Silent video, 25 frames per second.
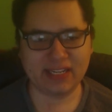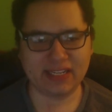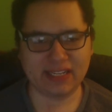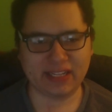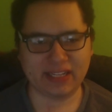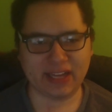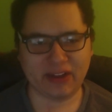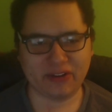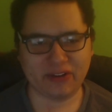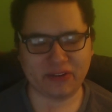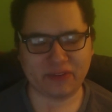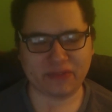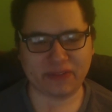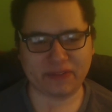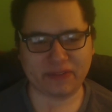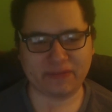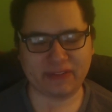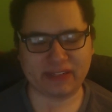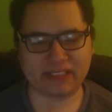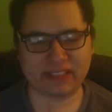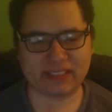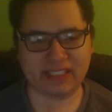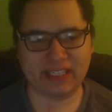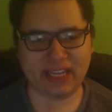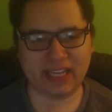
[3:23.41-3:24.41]
I don't know if they
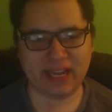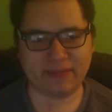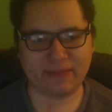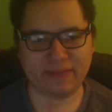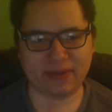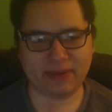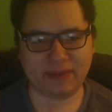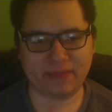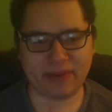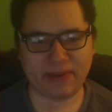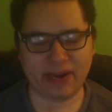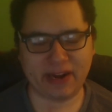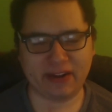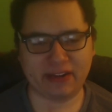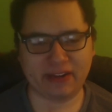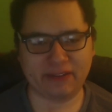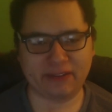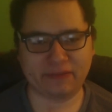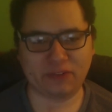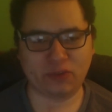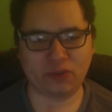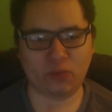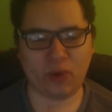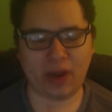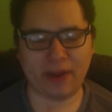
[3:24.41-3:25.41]
fixed it yet, but apparently if
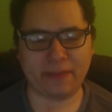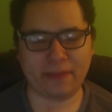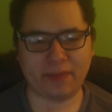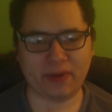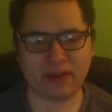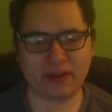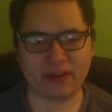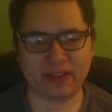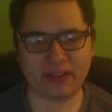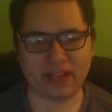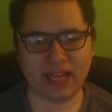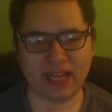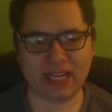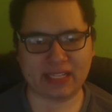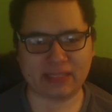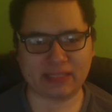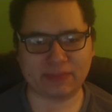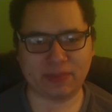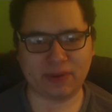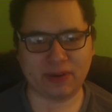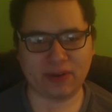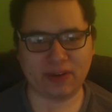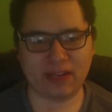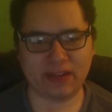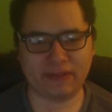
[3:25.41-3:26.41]
you wipe on the last
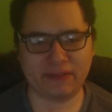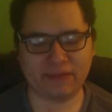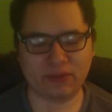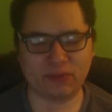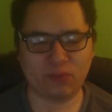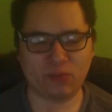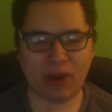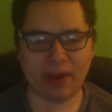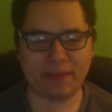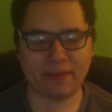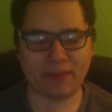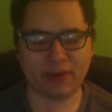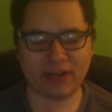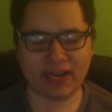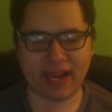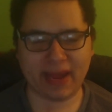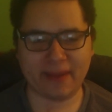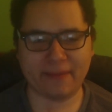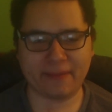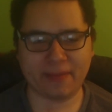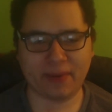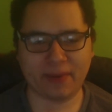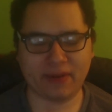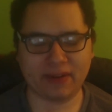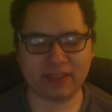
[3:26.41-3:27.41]
boss, if you wipe on
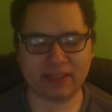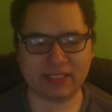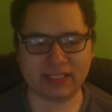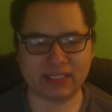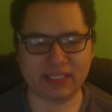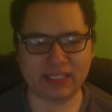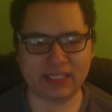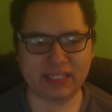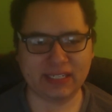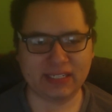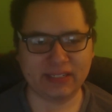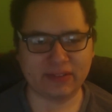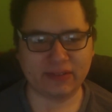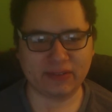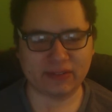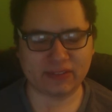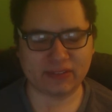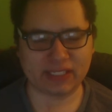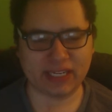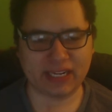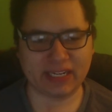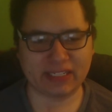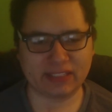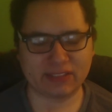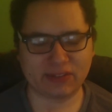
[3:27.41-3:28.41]
that boss, was
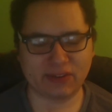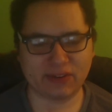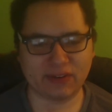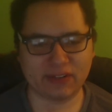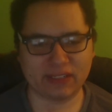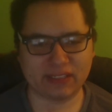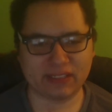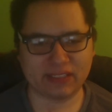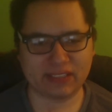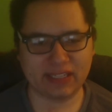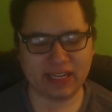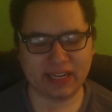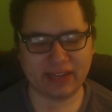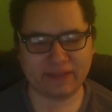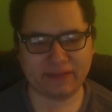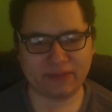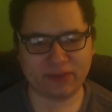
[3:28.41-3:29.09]
it Antaurus? Yeah, if